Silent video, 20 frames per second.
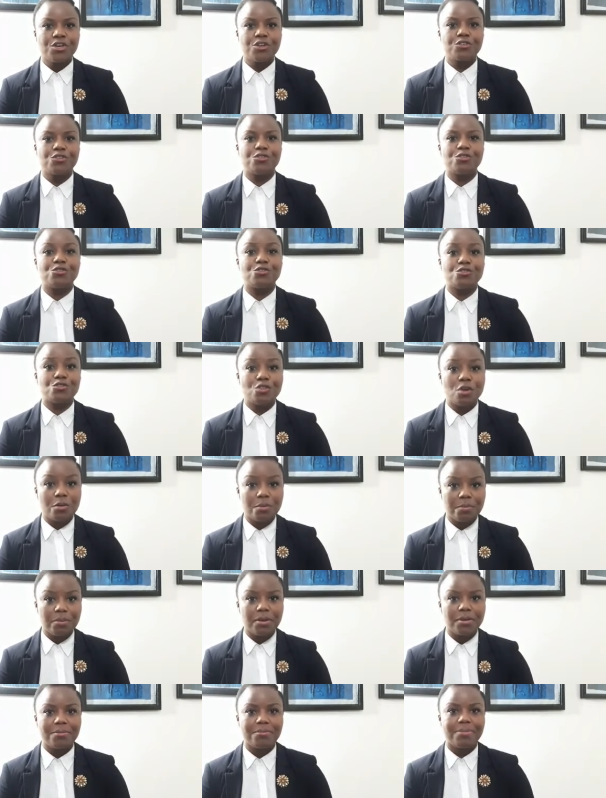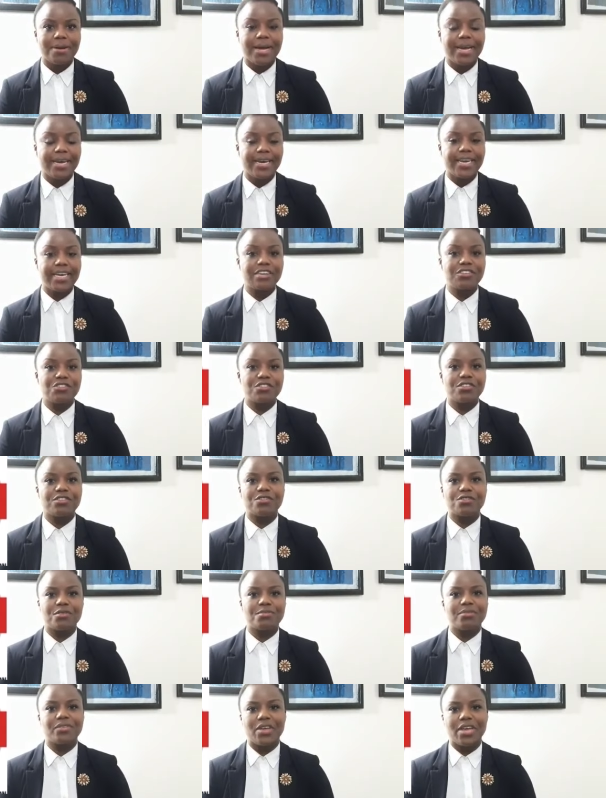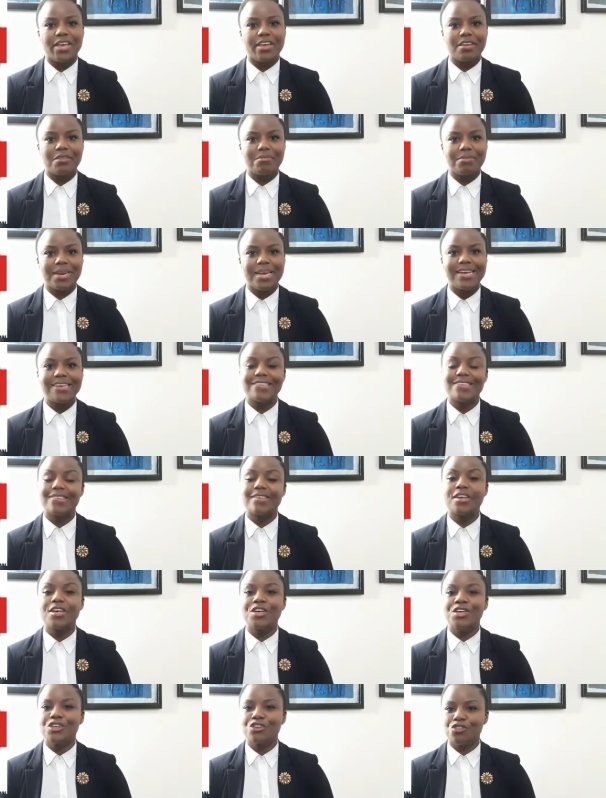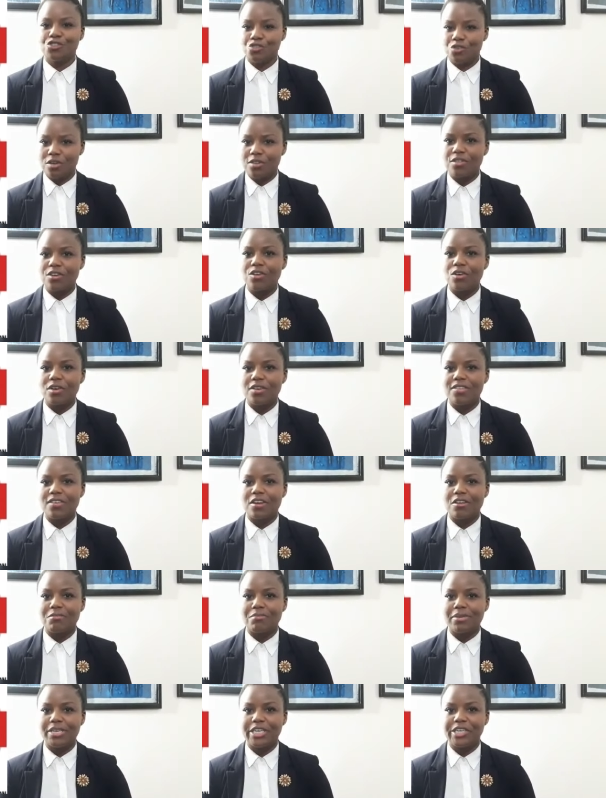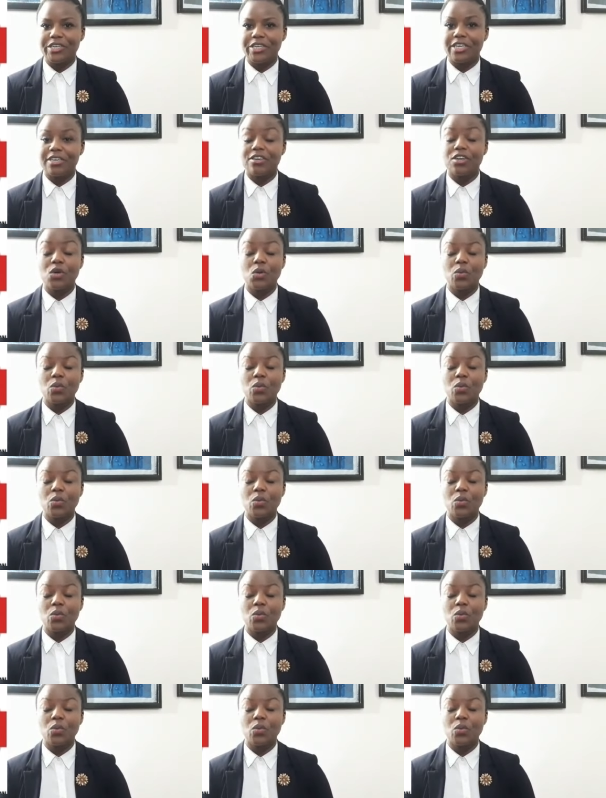to stop by elections from taking place during the lockdown period.